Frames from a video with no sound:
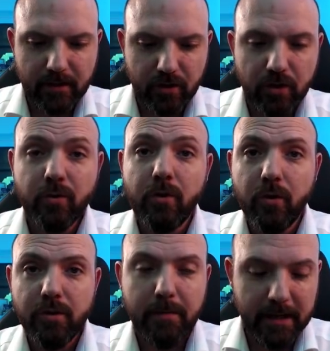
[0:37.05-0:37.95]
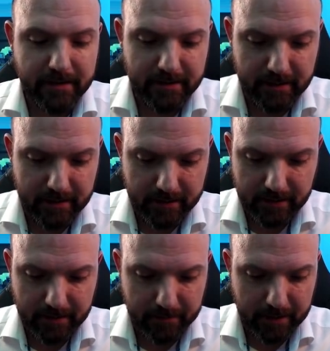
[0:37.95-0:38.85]
new Notability
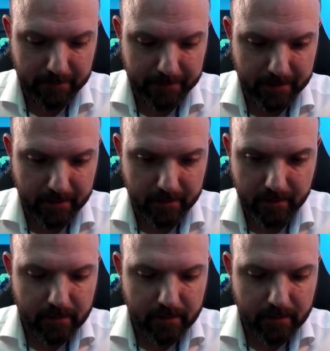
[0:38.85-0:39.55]
coming up there.